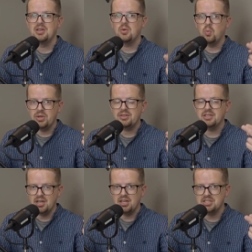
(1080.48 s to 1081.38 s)
with
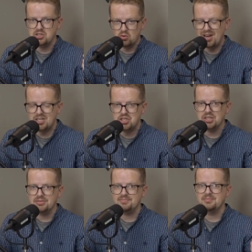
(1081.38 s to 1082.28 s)
God's
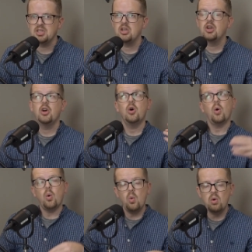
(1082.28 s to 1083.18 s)
direction,
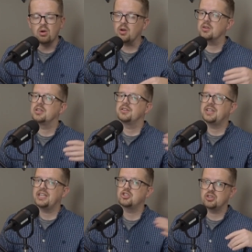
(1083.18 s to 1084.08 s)
or they
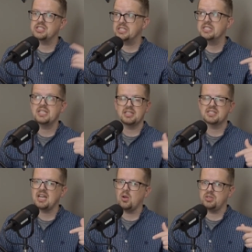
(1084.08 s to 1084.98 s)
can trust these 10
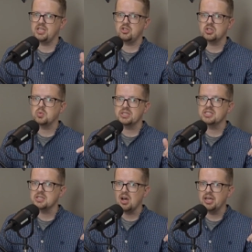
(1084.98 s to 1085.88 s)
scouts that just went and
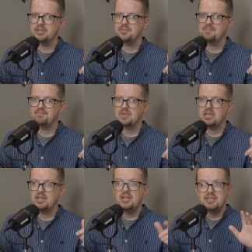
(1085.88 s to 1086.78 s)
saw it.
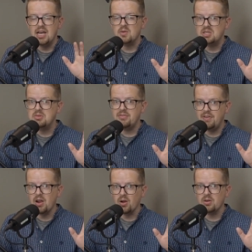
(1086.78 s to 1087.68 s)
Now, to be
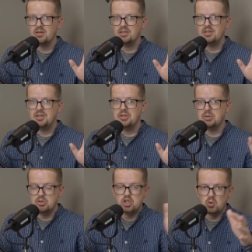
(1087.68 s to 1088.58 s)
fair, the
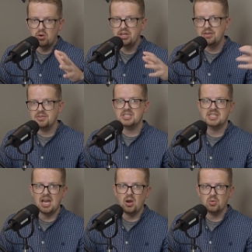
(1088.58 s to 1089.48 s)
majority of the
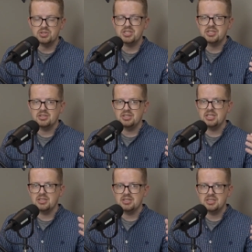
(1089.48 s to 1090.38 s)
scouts,
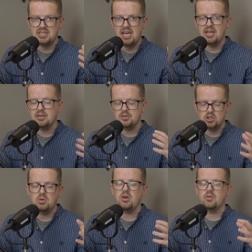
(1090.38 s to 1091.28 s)
the 10 of the
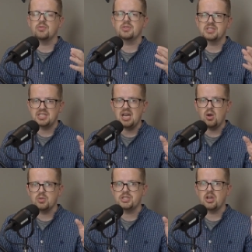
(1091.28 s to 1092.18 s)
12
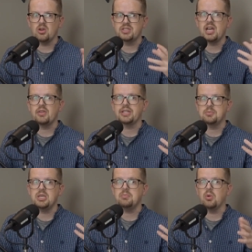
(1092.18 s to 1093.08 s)
scouts, are telling the
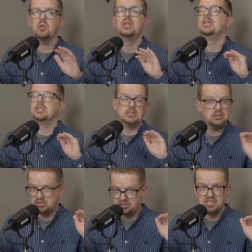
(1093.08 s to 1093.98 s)
people
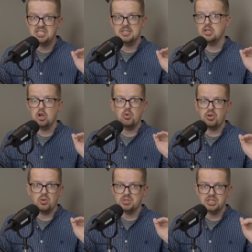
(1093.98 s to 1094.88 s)
this is a
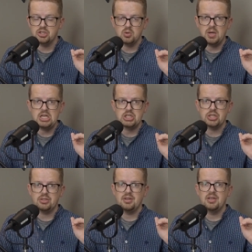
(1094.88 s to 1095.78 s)
no-go situation.